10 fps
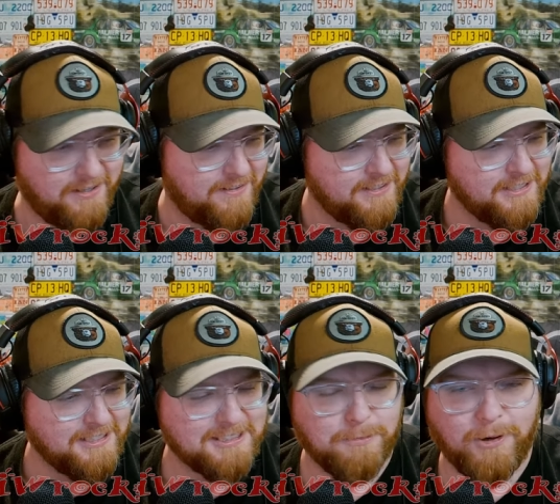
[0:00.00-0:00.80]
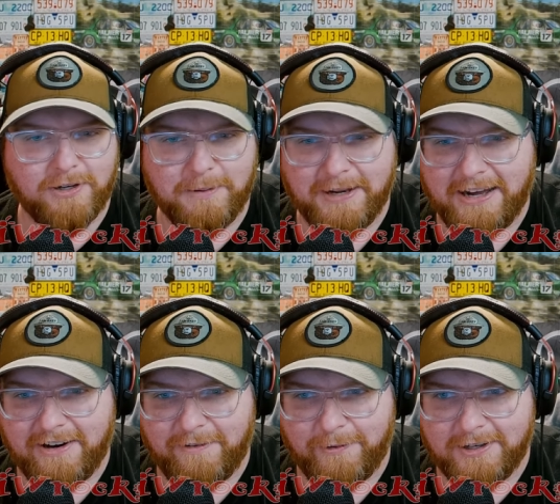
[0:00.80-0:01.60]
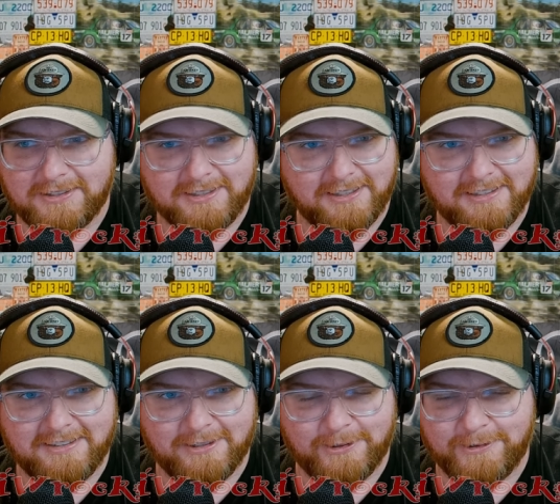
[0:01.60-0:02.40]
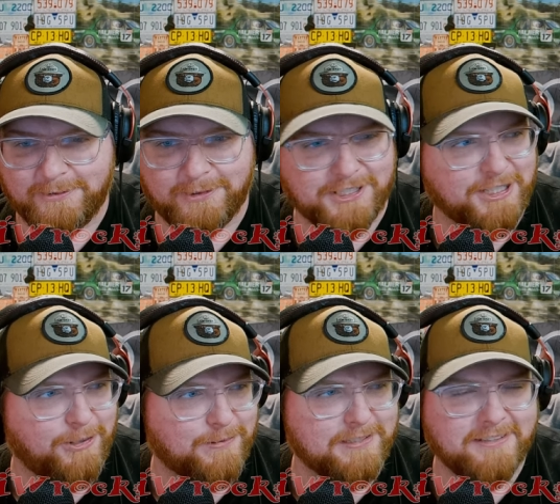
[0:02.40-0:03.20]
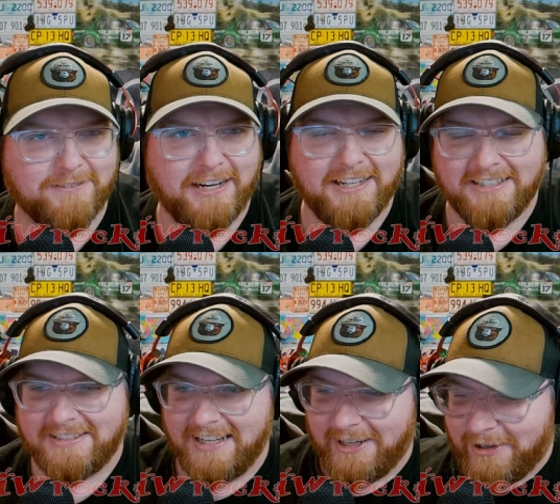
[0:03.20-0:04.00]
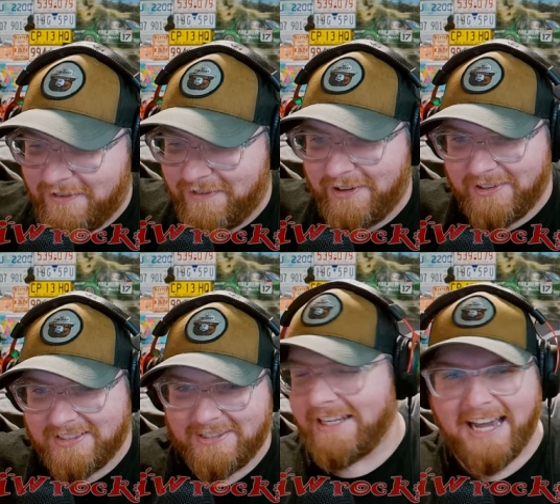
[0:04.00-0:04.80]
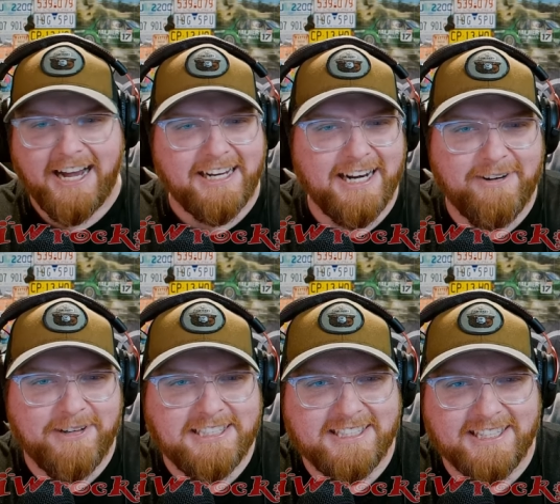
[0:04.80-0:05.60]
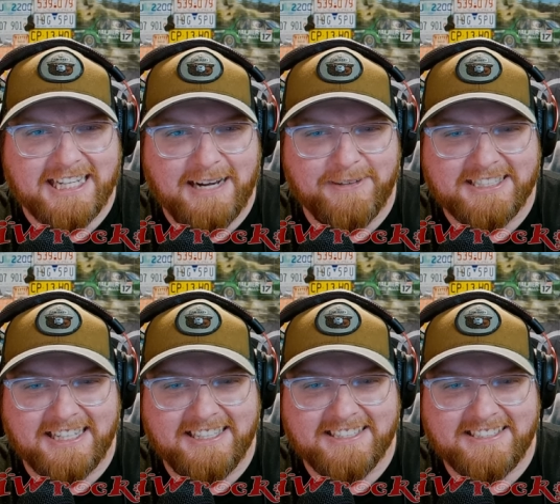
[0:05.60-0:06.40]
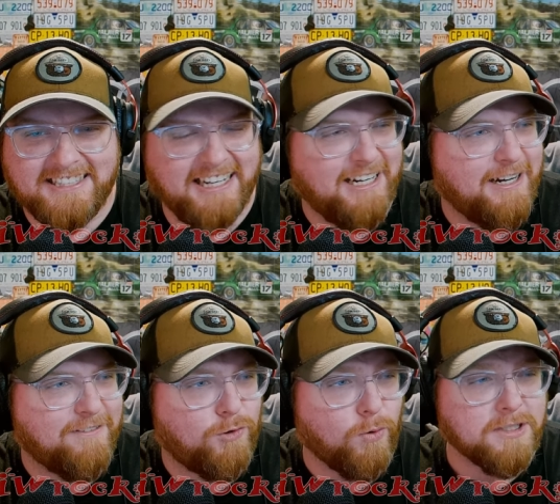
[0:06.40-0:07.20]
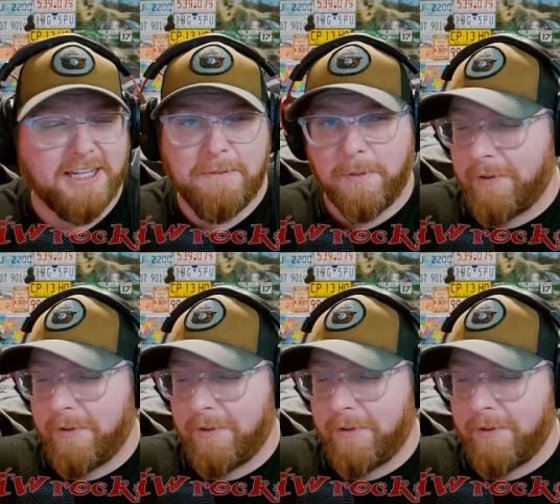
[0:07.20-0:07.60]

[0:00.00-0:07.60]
the smoke coming out everywhere. It's like, uh oh, we're soaked, right? It's not a good feeling. So, yeah, I cannot wait to see the comments on this. And, uh, of course, keep up